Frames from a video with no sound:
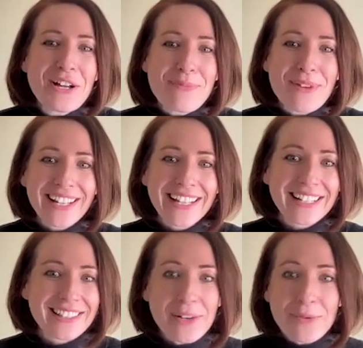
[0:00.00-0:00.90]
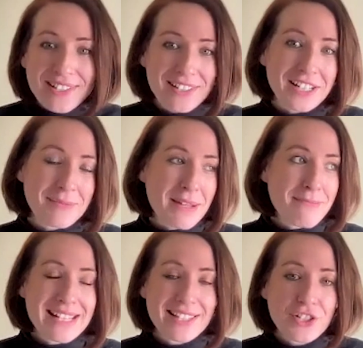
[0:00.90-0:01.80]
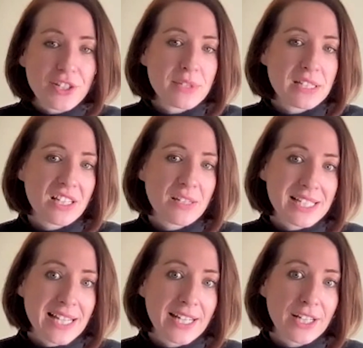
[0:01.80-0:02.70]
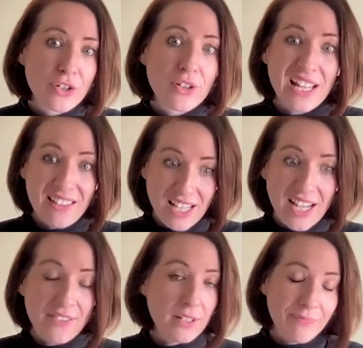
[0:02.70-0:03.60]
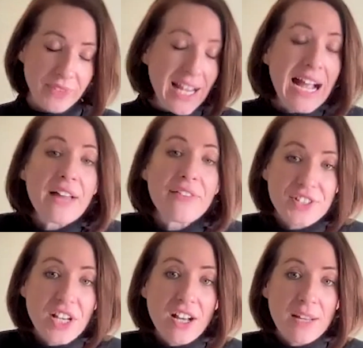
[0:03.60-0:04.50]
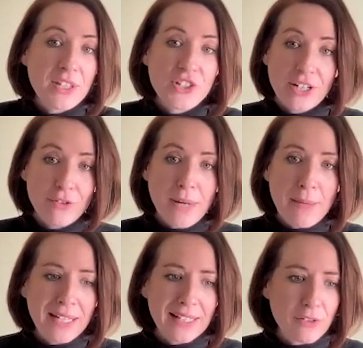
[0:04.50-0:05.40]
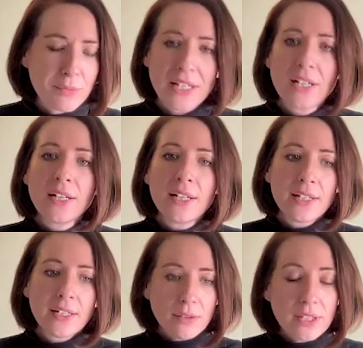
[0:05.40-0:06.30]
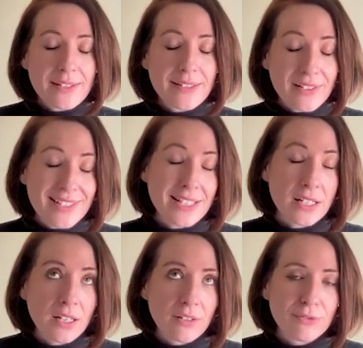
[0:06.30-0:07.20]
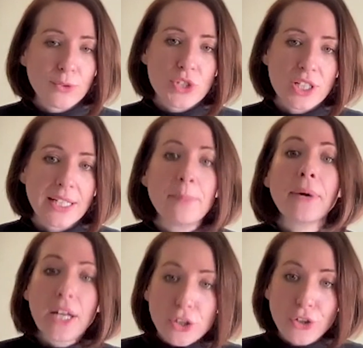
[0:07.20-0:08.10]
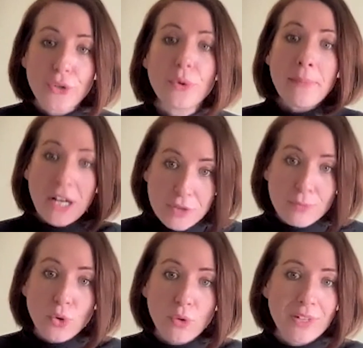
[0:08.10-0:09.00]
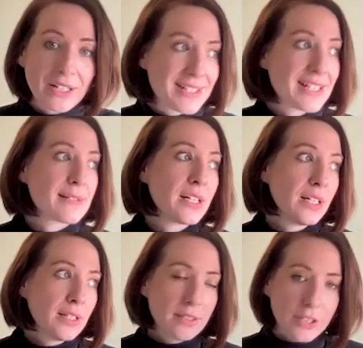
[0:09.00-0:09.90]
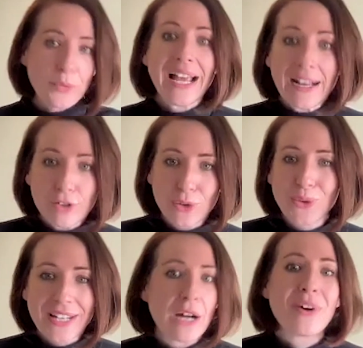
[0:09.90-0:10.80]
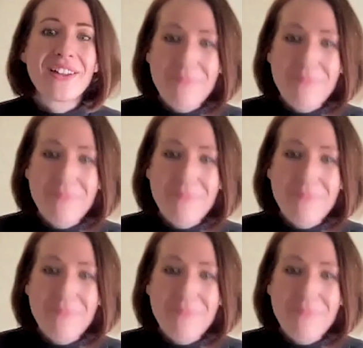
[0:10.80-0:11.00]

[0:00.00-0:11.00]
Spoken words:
but like that wasn't going to be a message that was going to be taken on at the time in the general public. There would have been, well, there still are, unfortunately, but you know, much more. Whereas there's, you know, we have a law now where